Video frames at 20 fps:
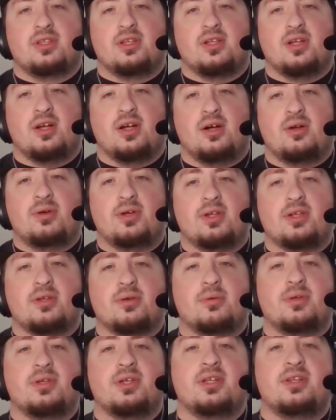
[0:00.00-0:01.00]
Alright,
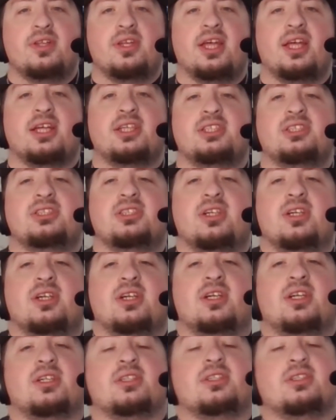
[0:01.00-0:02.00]
going on the next
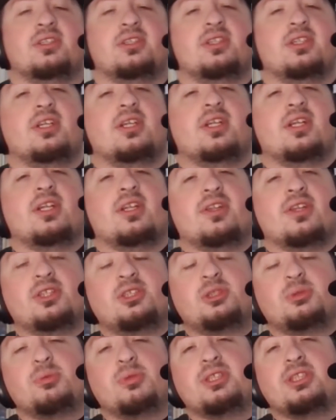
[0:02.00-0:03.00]
card. This
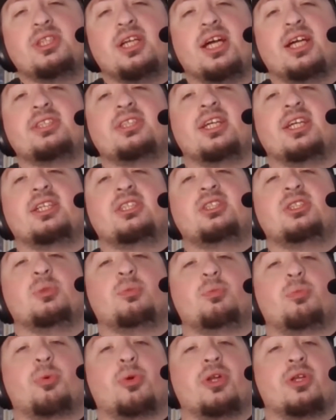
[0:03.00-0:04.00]
one is actually
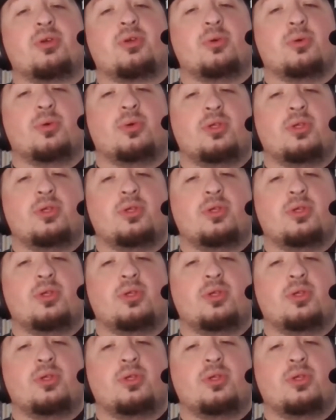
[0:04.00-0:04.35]
pretty cool,